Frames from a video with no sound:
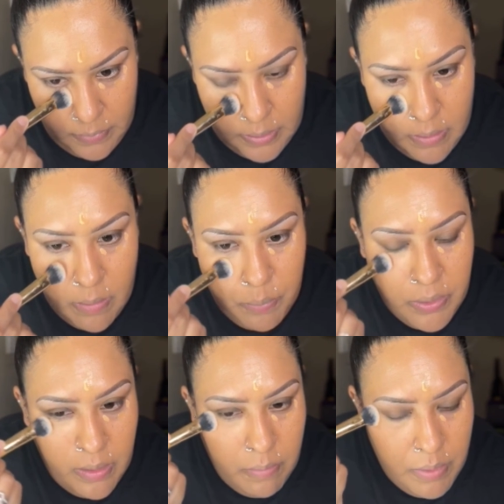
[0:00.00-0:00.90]
So
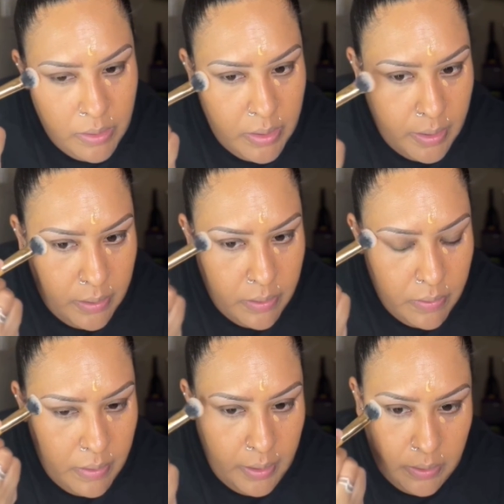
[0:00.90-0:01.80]
pretty much I
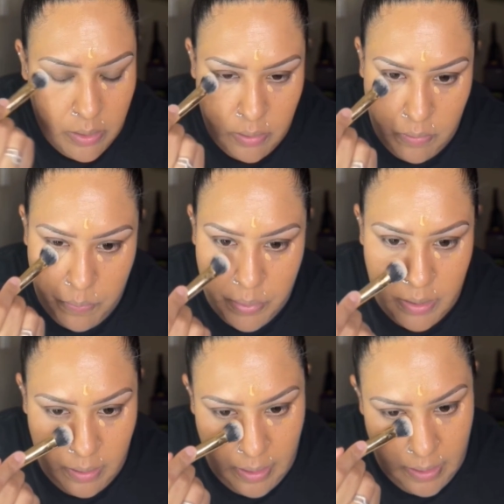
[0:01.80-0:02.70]
don't like to put
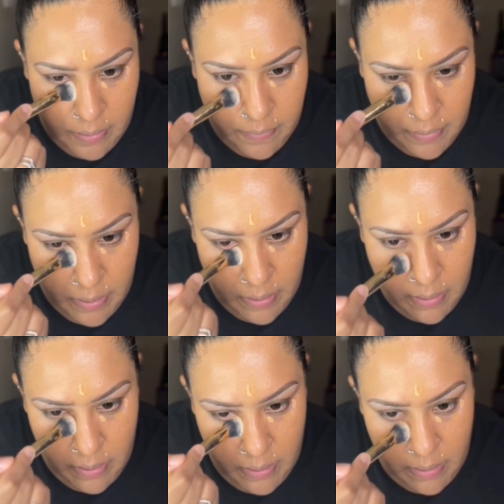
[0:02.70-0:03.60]
a lot of
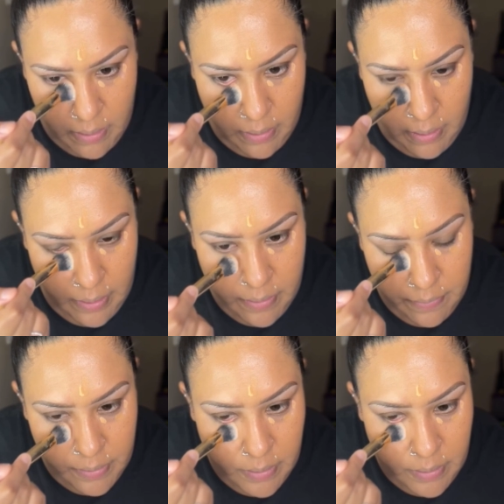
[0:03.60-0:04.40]
a lot of